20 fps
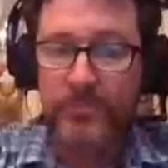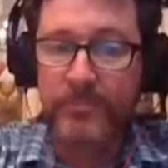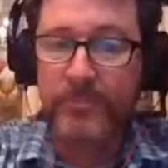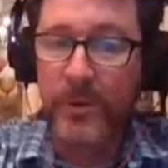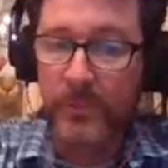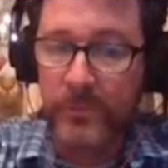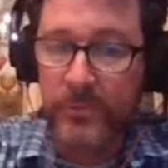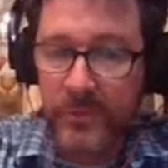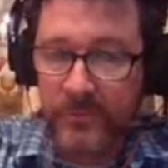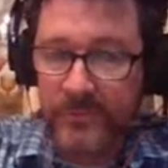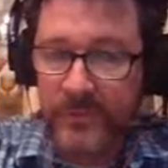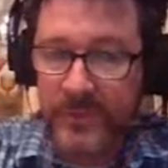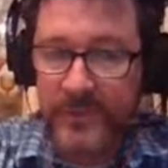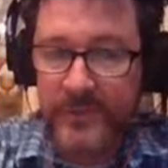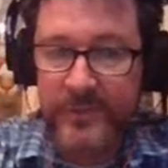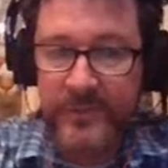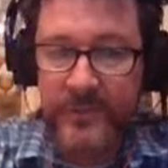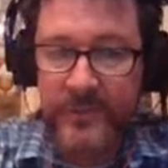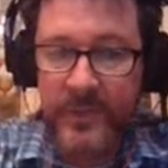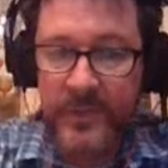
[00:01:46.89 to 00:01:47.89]
both of
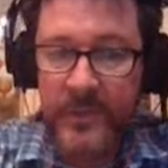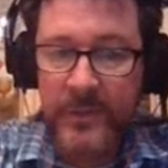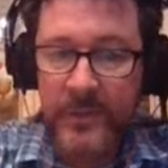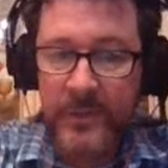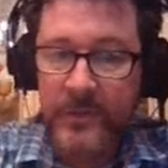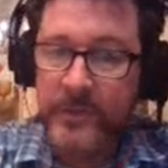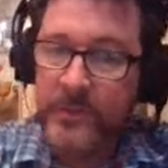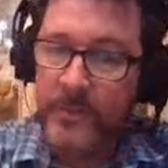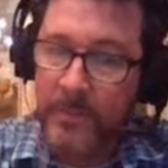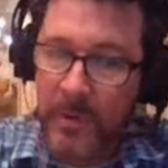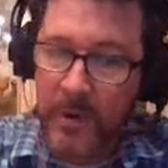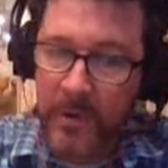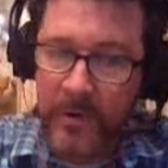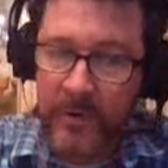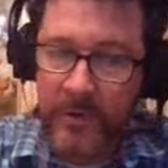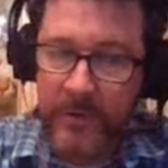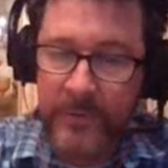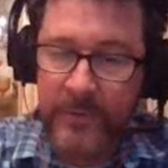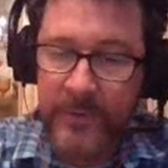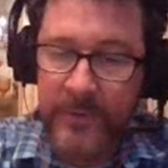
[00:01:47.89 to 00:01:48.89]
these
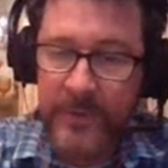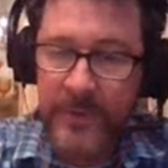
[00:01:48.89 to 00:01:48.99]
tomorrow.